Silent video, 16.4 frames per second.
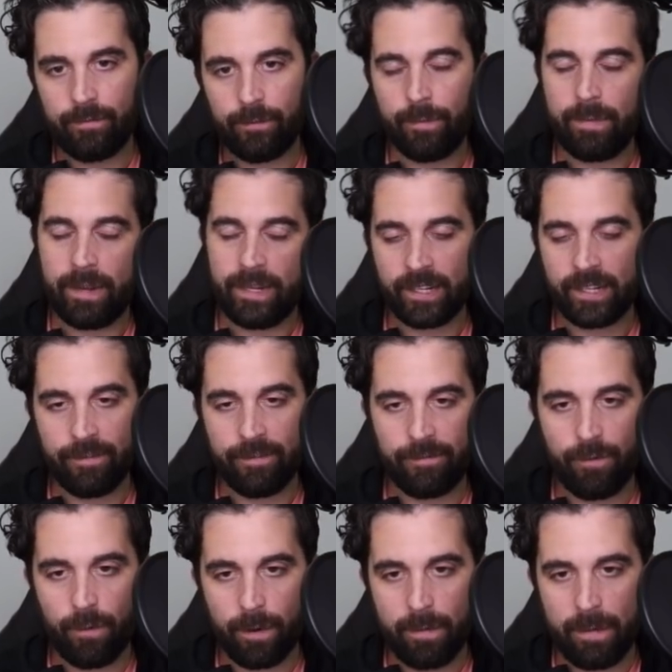or basically
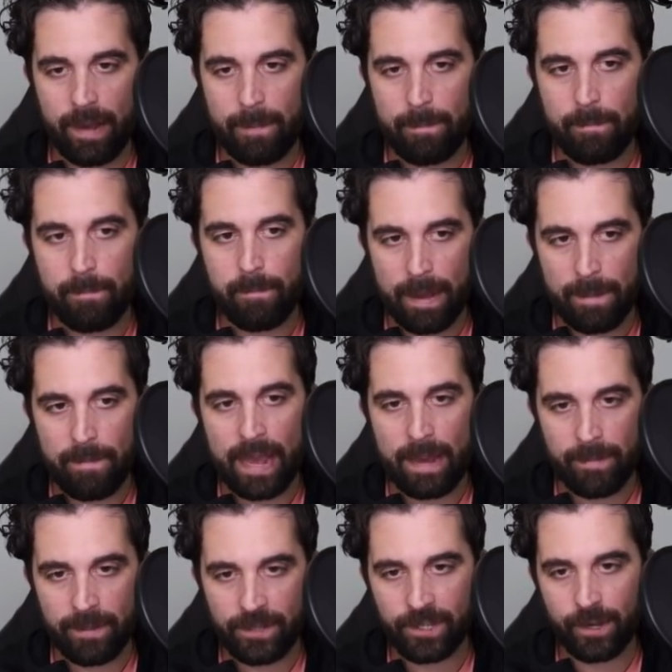for my
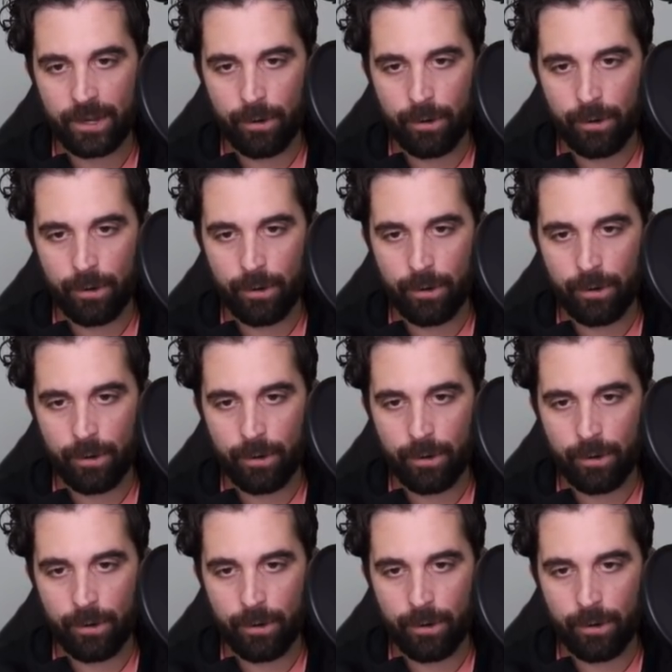payment to go